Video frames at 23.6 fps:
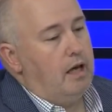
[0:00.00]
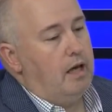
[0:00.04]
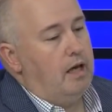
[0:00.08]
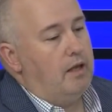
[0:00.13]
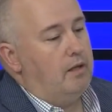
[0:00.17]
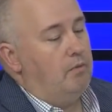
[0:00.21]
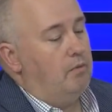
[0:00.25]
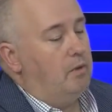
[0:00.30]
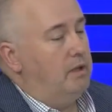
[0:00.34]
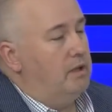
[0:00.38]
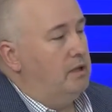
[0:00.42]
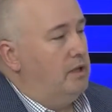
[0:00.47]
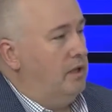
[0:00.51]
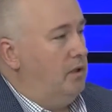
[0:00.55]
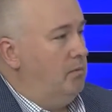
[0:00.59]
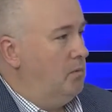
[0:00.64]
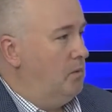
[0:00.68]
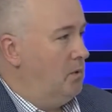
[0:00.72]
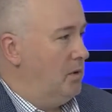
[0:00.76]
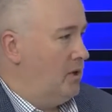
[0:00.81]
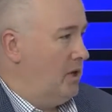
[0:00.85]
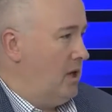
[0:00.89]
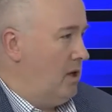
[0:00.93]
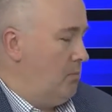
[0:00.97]
And then we
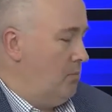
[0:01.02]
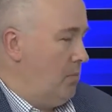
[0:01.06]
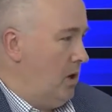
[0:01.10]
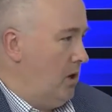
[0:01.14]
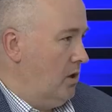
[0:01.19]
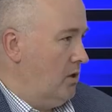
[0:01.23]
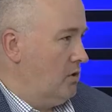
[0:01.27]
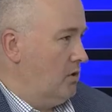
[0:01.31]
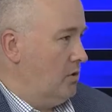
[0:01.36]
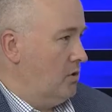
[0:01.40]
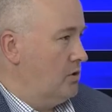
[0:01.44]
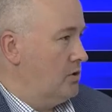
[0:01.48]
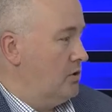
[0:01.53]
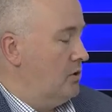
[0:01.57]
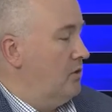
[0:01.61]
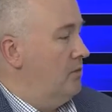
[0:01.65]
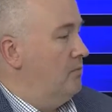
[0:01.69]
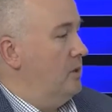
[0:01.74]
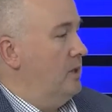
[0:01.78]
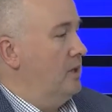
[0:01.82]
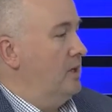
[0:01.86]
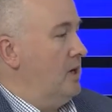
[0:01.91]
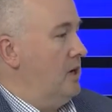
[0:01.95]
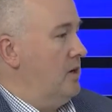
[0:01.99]
teamed with our partners who
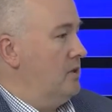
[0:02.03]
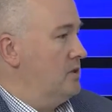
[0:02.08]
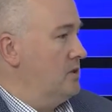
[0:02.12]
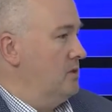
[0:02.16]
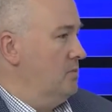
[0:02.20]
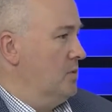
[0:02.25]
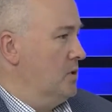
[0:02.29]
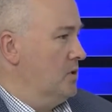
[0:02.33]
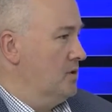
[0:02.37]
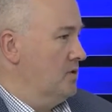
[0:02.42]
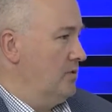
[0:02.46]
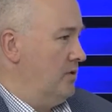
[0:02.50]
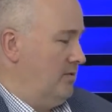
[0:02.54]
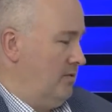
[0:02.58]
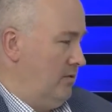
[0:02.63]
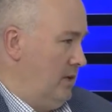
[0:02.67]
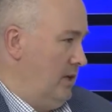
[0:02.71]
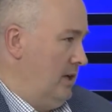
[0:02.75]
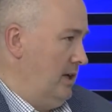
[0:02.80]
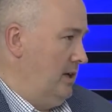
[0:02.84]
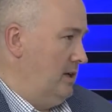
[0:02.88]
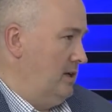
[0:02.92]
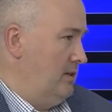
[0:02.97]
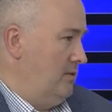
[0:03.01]
have been customers of
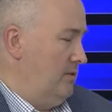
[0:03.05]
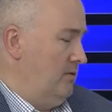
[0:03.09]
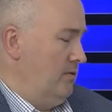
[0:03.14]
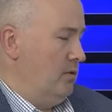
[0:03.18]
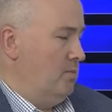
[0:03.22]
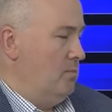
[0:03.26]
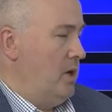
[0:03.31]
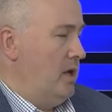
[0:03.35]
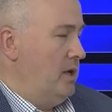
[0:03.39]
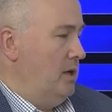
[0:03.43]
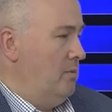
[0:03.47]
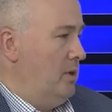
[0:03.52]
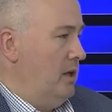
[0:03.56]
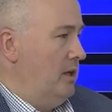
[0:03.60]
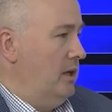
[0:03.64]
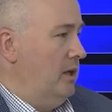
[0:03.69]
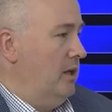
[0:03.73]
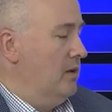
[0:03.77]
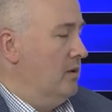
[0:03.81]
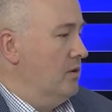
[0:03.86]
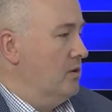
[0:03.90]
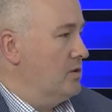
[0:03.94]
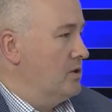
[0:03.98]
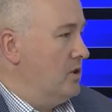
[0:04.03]
Leica for many, many
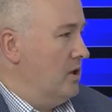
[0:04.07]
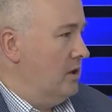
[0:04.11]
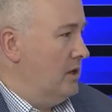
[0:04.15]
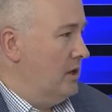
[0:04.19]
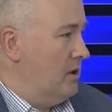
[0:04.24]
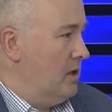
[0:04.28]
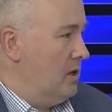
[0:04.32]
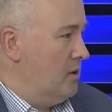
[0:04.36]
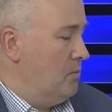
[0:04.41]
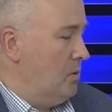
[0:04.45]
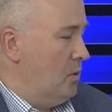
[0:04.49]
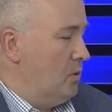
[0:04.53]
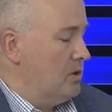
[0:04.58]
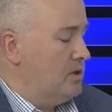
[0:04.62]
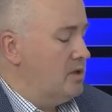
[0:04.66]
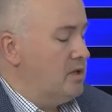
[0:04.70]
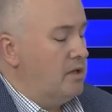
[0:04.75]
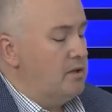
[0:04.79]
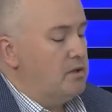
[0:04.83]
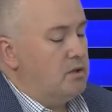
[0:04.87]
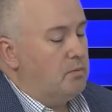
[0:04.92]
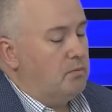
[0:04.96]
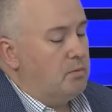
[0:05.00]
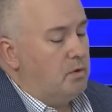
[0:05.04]
years on our airborne
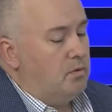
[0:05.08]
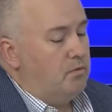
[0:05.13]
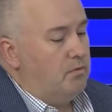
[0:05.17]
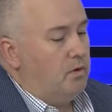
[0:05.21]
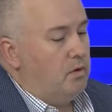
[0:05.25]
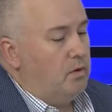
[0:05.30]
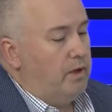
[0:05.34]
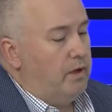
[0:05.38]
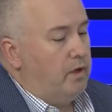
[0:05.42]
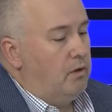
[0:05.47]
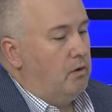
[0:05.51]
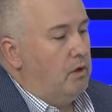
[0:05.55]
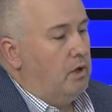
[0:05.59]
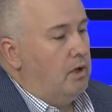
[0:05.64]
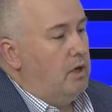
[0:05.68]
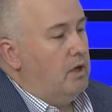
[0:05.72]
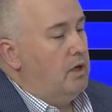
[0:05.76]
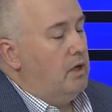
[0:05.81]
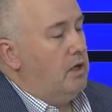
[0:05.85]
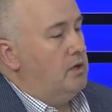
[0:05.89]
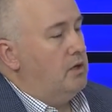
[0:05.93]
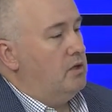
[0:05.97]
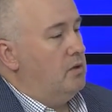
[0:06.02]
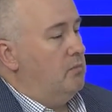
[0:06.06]
sensor portfolio
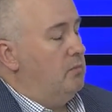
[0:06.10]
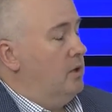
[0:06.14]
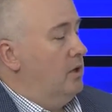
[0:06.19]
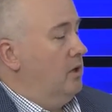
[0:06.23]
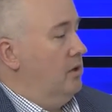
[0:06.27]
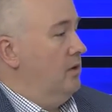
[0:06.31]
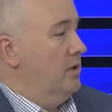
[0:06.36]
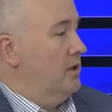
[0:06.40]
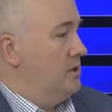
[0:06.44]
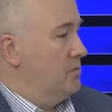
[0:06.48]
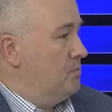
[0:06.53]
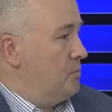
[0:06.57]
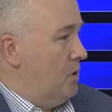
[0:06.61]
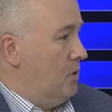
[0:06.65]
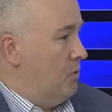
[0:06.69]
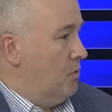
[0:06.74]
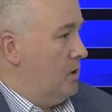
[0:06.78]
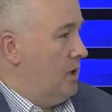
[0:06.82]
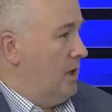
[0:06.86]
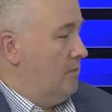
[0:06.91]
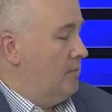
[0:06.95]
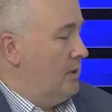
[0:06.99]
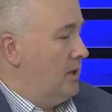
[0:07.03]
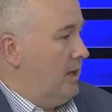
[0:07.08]
to build this
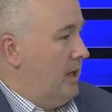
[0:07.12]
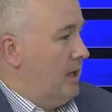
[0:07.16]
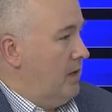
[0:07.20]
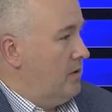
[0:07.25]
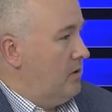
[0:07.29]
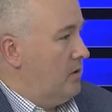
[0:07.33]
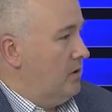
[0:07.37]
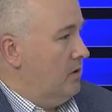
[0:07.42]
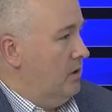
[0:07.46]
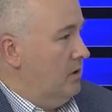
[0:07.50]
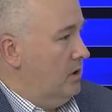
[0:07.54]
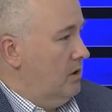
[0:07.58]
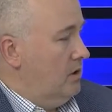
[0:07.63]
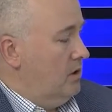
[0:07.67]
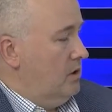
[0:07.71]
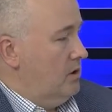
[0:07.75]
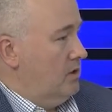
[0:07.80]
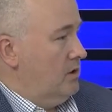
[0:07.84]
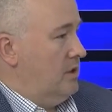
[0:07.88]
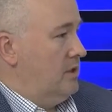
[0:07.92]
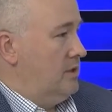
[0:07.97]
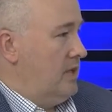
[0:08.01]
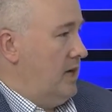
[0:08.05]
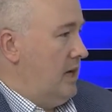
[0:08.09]
program together
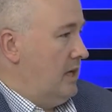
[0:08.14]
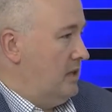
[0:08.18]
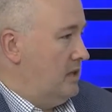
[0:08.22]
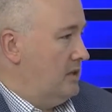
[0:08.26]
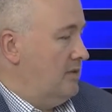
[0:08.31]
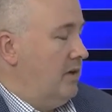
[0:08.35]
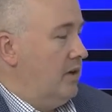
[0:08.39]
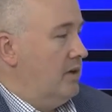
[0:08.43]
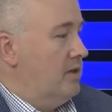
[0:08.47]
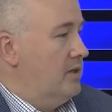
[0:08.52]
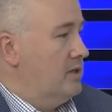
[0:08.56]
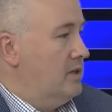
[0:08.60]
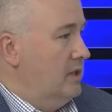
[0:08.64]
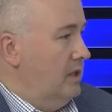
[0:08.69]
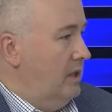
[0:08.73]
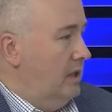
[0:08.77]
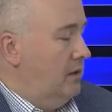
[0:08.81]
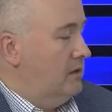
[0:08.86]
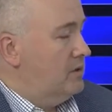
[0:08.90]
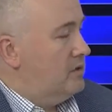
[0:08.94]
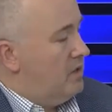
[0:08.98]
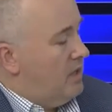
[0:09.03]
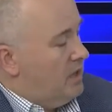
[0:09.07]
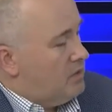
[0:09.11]
to satisfy this
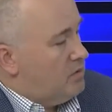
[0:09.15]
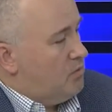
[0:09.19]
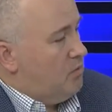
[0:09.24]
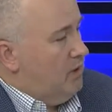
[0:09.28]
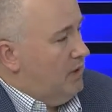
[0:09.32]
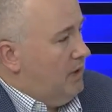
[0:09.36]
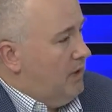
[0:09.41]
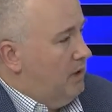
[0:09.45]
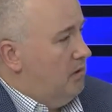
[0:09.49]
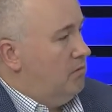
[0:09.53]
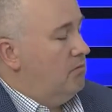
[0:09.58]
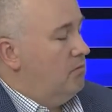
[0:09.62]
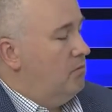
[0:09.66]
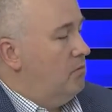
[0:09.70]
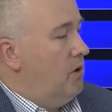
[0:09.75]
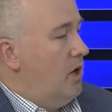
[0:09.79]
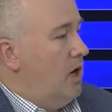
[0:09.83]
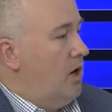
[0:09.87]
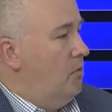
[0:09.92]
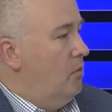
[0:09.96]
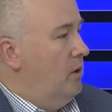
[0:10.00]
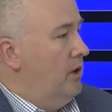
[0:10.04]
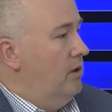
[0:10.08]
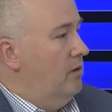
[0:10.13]
need. So that's really
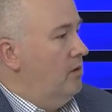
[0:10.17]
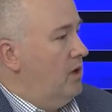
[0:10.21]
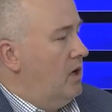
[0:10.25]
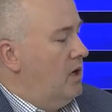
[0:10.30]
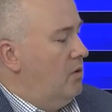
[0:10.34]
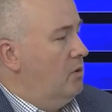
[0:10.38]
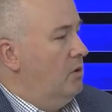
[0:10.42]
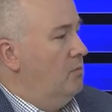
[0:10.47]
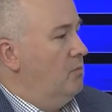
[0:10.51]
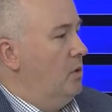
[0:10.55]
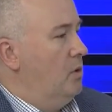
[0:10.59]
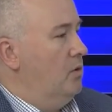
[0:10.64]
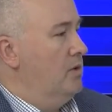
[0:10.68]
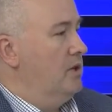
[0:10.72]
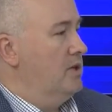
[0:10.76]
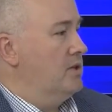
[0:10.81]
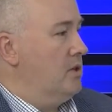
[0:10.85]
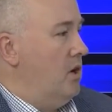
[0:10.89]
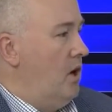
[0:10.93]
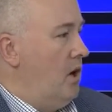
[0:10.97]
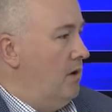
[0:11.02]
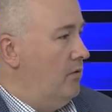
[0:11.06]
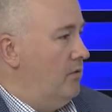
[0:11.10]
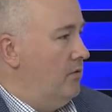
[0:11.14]
how we pulled
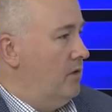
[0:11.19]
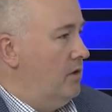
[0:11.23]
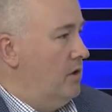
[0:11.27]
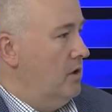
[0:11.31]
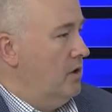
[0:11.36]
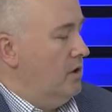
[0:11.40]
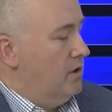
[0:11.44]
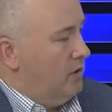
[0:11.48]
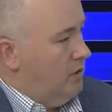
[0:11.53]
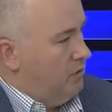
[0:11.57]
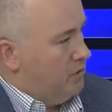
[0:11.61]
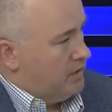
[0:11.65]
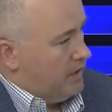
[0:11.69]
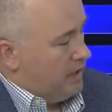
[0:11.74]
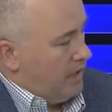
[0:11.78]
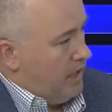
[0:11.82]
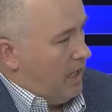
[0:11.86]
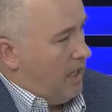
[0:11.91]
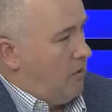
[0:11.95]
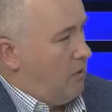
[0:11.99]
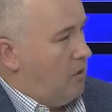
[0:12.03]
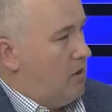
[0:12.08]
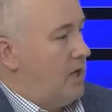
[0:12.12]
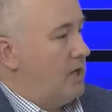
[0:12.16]
this off, using
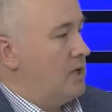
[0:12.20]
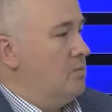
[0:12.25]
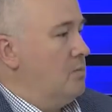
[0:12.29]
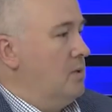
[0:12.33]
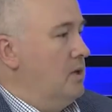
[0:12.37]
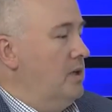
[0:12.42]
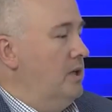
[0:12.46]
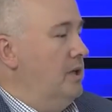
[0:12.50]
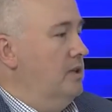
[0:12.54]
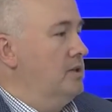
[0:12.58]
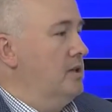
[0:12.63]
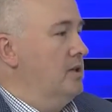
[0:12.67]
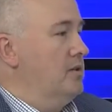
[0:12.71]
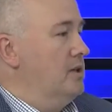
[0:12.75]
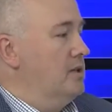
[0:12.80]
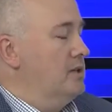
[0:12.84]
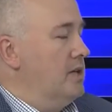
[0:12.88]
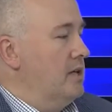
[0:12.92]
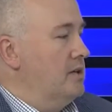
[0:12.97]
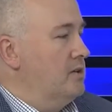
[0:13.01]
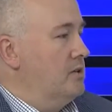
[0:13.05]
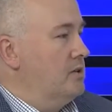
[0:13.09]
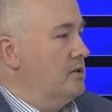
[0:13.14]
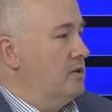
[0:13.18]
our expertise on the
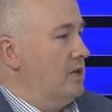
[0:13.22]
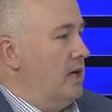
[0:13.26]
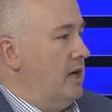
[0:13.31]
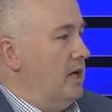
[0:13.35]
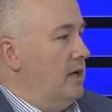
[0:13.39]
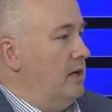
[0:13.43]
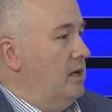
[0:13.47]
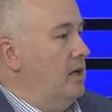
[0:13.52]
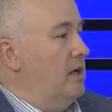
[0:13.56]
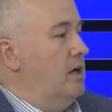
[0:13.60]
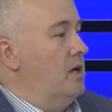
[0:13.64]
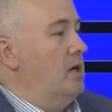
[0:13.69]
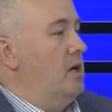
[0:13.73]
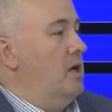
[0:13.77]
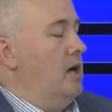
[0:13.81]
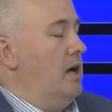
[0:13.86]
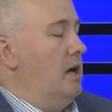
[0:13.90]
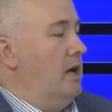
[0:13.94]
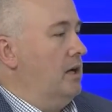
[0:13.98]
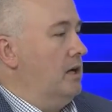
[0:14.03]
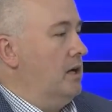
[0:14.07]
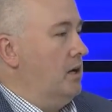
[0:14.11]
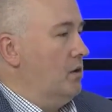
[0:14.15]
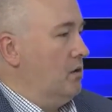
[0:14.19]
sensor side
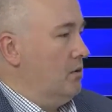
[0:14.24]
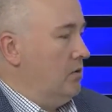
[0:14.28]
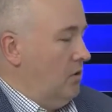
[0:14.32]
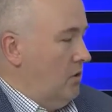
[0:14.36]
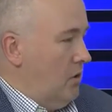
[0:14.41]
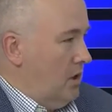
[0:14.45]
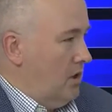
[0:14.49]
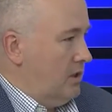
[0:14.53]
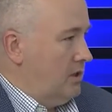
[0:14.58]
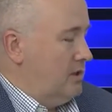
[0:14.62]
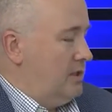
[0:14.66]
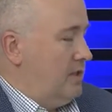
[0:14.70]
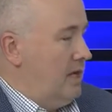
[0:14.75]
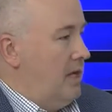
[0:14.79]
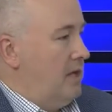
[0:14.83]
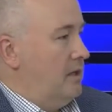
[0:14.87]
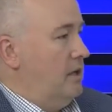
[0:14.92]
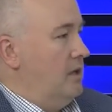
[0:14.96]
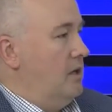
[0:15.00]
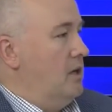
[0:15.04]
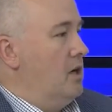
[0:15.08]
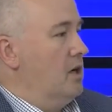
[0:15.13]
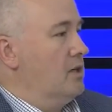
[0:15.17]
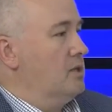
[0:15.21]
and our
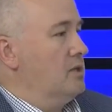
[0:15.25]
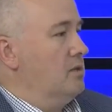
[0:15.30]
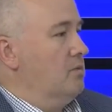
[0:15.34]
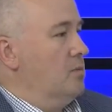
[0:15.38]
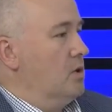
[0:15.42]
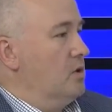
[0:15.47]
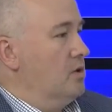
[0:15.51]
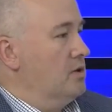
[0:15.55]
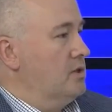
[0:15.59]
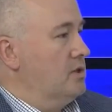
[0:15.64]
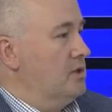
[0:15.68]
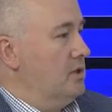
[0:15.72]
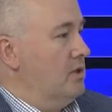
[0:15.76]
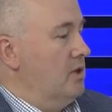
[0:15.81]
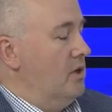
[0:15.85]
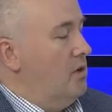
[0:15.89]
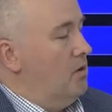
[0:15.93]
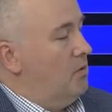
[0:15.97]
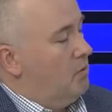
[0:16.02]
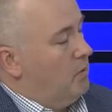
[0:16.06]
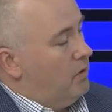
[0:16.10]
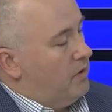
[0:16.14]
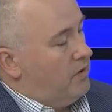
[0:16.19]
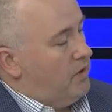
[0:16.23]
long-standing customers
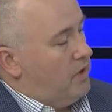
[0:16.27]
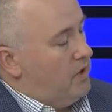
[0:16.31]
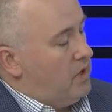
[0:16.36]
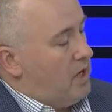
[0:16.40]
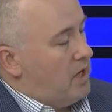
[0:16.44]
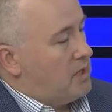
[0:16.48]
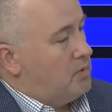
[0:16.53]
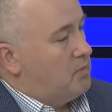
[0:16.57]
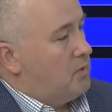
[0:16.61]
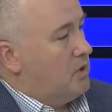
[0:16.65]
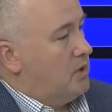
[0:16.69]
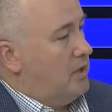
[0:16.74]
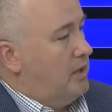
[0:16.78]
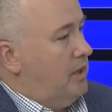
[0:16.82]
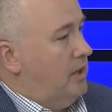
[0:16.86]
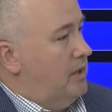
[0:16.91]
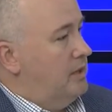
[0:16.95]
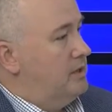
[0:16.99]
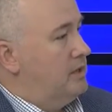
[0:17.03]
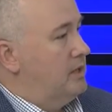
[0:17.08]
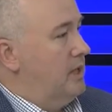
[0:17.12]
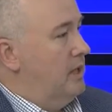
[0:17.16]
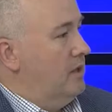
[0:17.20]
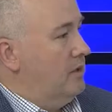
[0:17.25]
with their
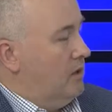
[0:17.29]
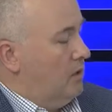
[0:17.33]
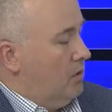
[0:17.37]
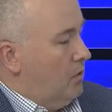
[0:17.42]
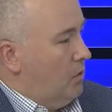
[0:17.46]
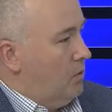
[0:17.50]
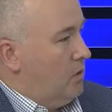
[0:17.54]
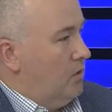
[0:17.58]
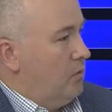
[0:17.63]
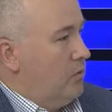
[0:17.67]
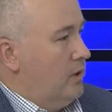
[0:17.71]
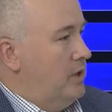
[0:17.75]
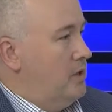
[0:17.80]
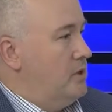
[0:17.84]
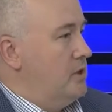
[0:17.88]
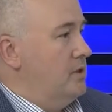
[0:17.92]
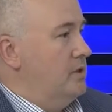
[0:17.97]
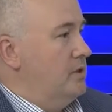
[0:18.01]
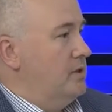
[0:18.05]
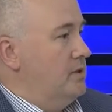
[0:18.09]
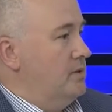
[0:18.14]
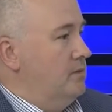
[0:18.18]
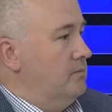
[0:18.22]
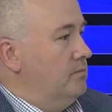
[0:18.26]
expertise in the local
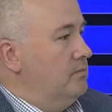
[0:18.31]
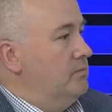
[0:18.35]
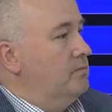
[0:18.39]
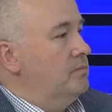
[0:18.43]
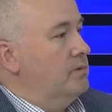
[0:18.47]
regions.